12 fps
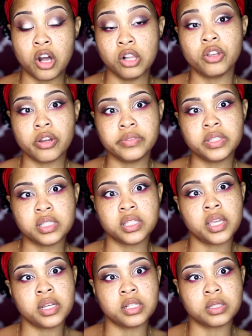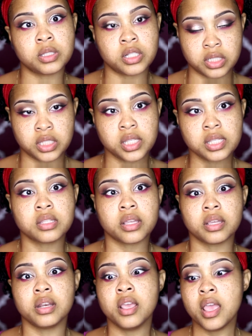color of their skin is
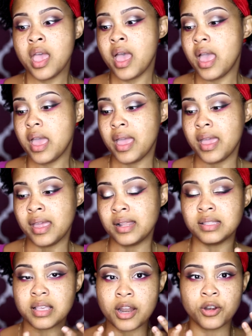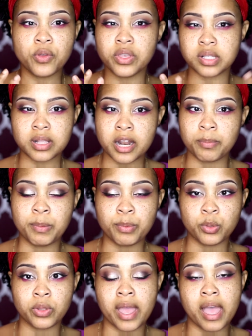consistent. And I know there's a lot of
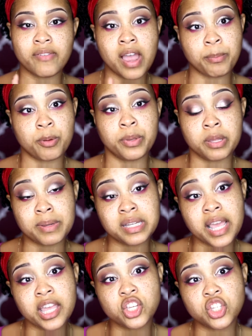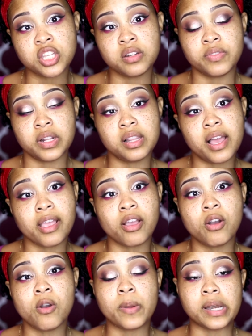people that have hyperpigmentation,
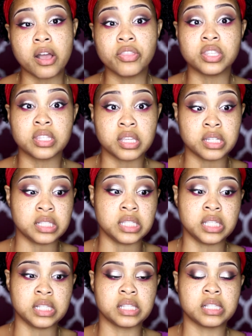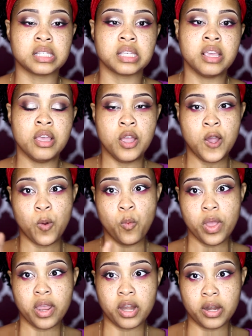vitiligo, and other skin diseases
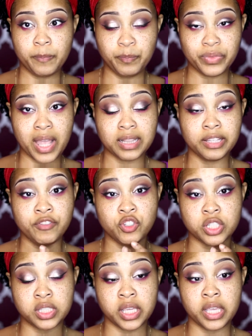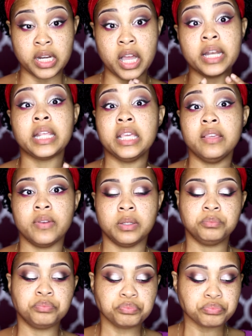where that leaves your skin
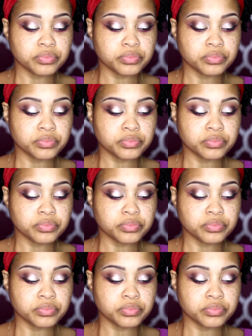uneven.